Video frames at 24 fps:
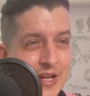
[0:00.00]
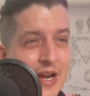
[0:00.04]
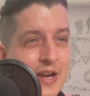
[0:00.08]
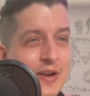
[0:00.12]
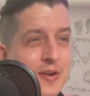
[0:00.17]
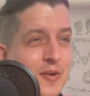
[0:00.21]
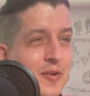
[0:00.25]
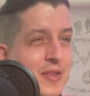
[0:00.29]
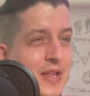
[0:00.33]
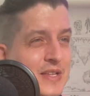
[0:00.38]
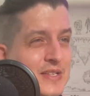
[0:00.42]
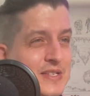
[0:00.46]
I
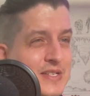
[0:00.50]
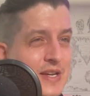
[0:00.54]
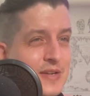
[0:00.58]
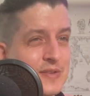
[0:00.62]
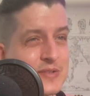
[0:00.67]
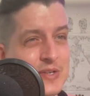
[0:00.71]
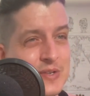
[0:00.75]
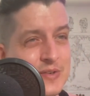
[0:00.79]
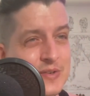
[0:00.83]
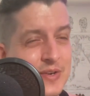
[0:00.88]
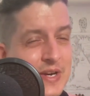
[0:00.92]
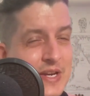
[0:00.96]
know that
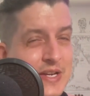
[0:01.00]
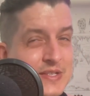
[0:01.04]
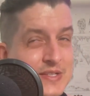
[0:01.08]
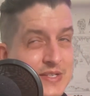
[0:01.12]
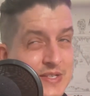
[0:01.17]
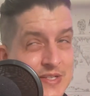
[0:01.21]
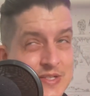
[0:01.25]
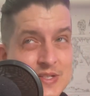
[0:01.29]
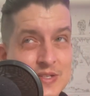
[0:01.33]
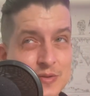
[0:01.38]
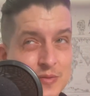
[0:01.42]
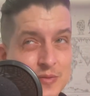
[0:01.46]
sounds
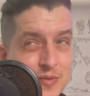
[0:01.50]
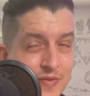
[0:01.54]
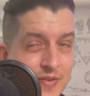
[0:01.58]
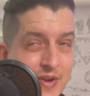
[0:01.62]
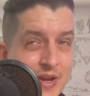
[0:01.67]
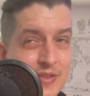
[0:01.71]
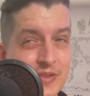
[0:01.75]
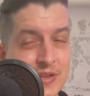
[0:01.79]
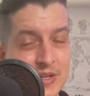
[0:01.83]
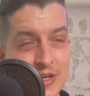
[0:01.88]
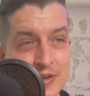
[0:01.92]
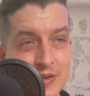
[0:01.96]
crazy since we've
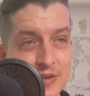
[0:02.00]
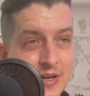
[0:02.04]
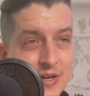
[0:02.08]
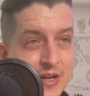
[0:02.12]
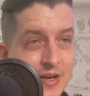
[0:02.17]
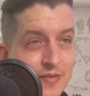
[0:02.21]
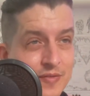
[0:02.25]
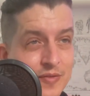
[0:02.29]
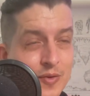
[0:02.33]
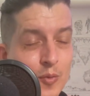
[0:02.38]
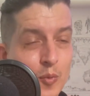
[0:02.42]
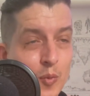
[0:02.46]
had the
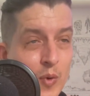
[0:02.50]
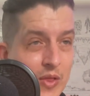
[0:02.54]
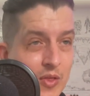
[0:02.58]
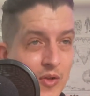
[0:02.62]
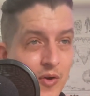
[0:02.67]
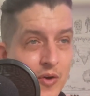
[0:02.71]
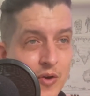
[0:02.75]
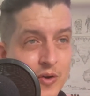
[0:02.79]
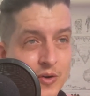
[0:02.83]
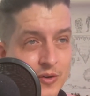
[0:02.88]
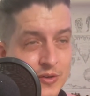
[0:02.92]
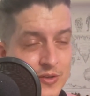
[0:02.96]
internet for way
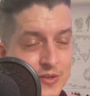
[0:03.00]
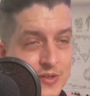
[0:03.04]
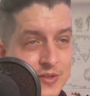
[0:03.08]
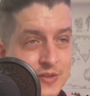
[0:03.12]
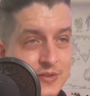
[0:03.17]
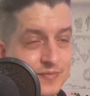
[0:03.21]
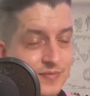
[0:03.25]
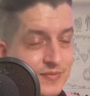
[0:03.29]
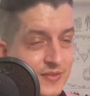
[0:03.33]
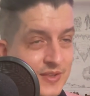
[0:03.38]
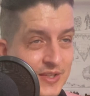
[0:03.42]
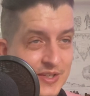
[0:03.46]
longer
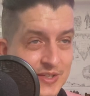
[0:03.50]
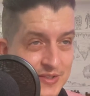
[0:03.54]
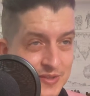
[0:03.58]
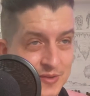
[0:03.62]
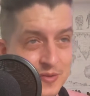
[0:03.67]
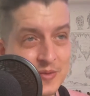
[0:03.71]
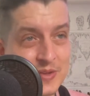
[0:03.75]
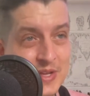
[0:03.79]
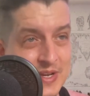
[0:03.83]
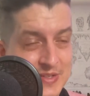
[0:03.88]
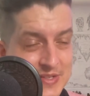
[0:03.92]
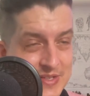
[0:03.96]
than
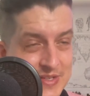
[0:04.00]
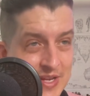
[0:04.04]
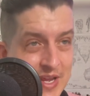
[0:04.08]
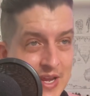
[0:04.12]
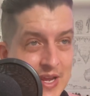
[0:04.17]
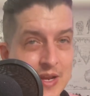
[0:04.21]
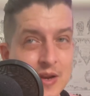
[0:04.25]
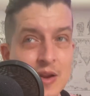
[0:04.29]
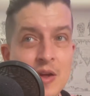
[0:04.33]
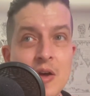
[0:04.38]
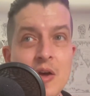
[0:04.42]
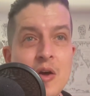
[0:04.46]

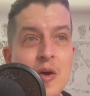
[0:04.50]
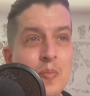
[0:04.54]
2008,